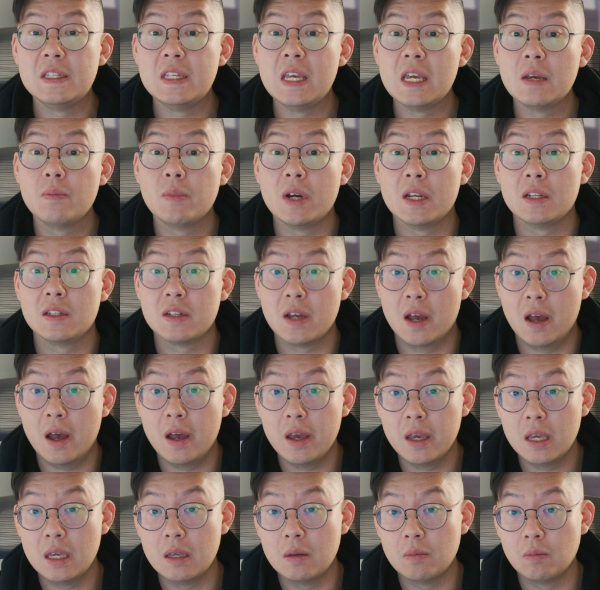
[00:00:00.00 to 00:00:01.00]
take my
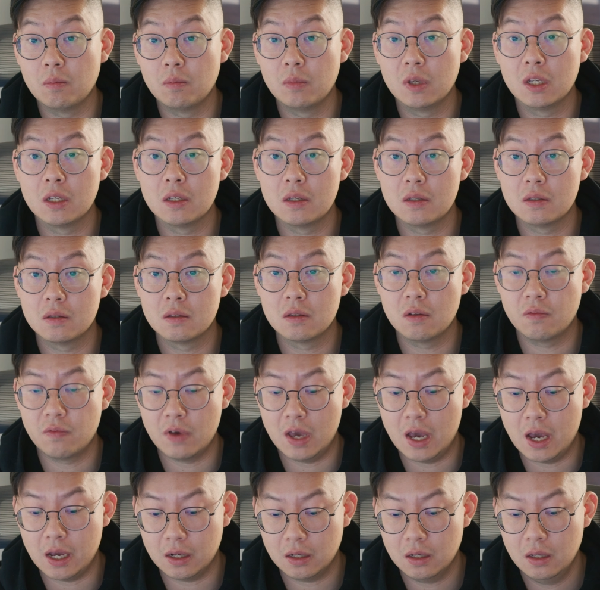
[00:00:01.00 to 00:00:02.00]
time, because the
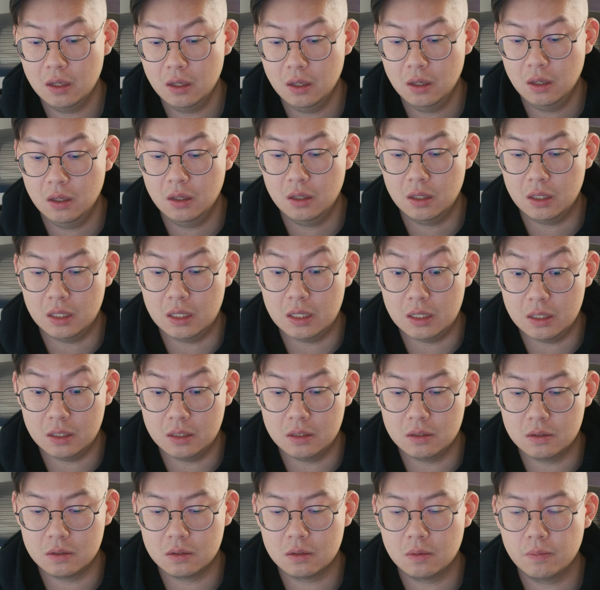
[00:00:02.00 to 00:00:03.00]
fact
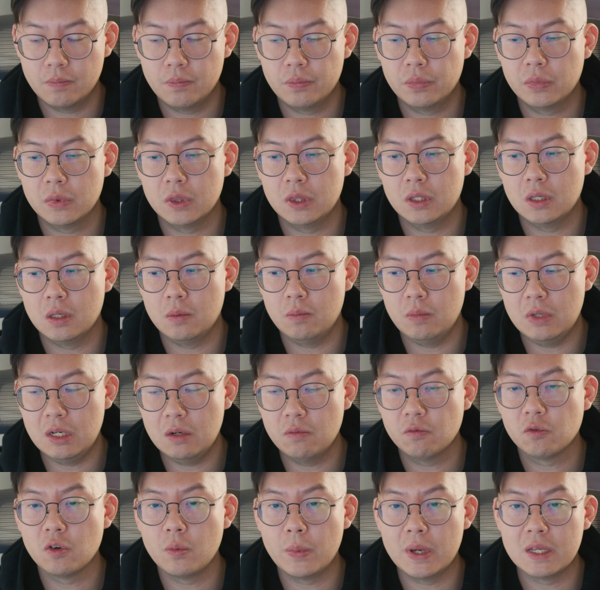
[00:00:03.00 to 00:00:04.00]
is the
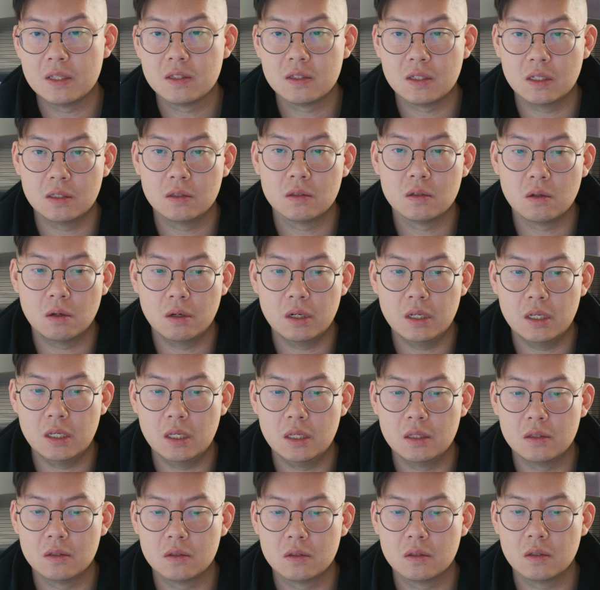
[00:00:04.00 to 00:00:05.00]
medium format sensor,
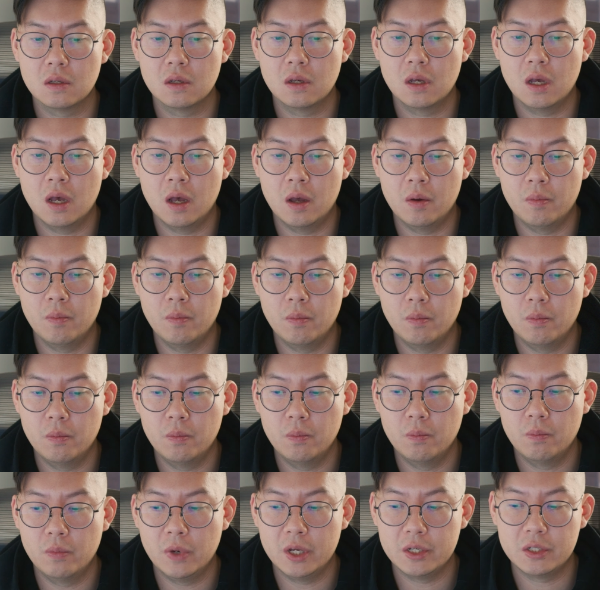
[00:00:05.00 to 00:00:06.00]
it's a
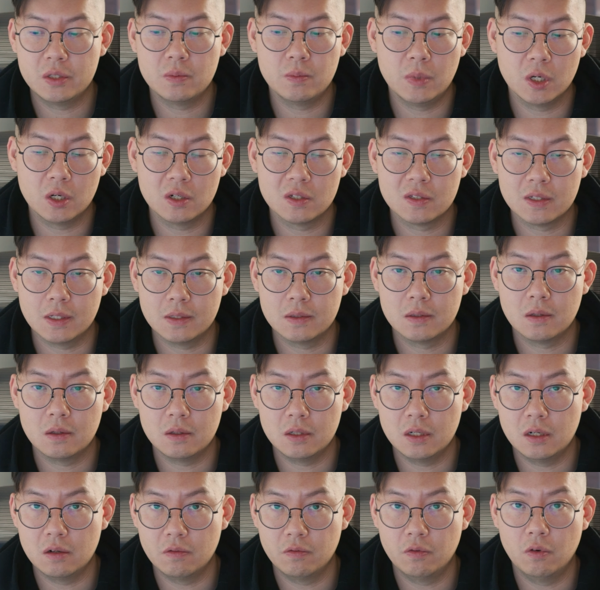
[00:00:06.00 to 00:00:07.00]
much bigger
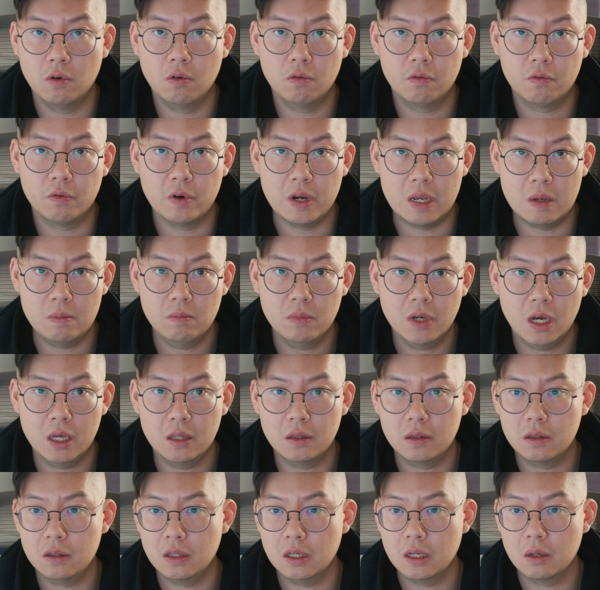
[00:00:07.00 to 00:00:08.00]
sensor than a full frame.
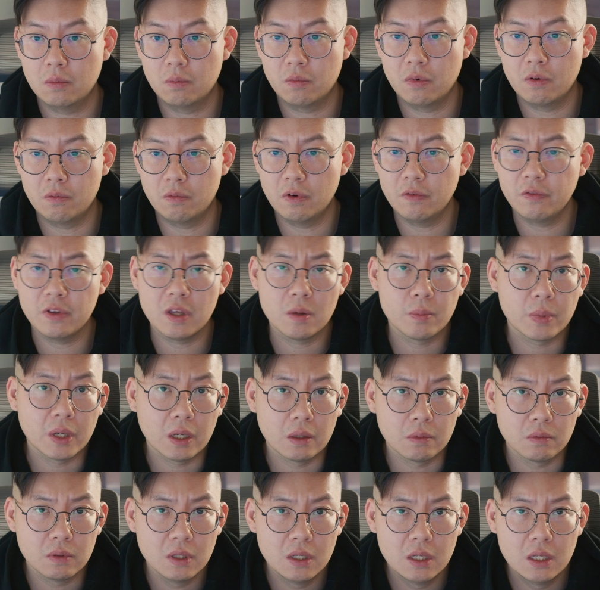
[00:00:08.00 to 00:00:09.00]
I think roughly
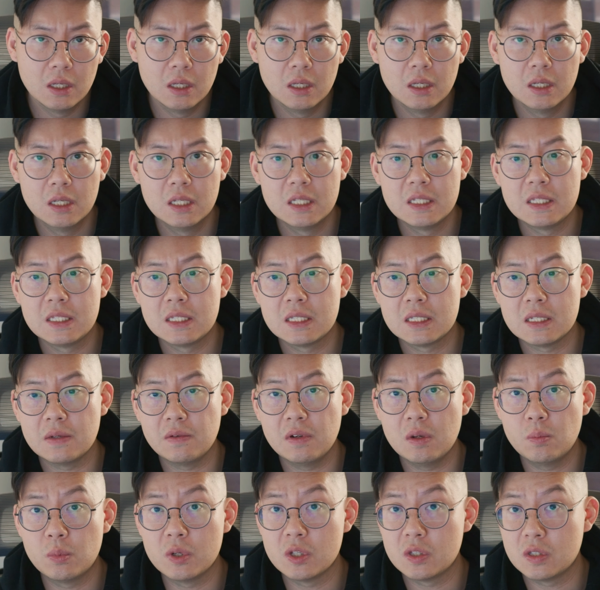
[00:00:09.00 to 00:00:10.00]
about
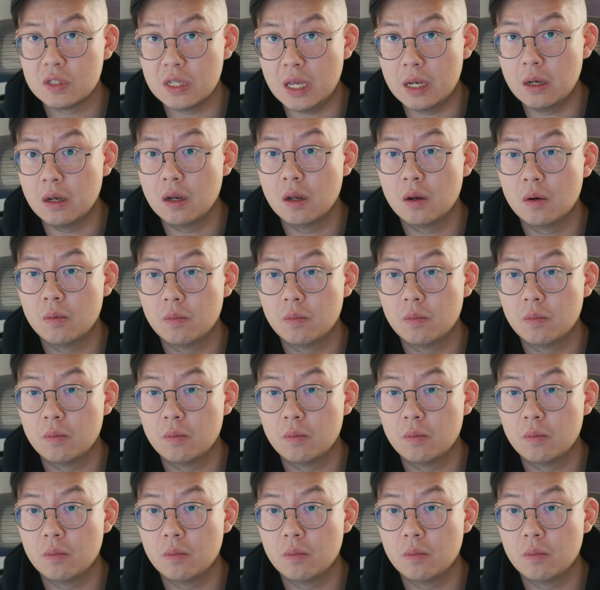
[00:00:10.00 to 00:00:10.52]
70%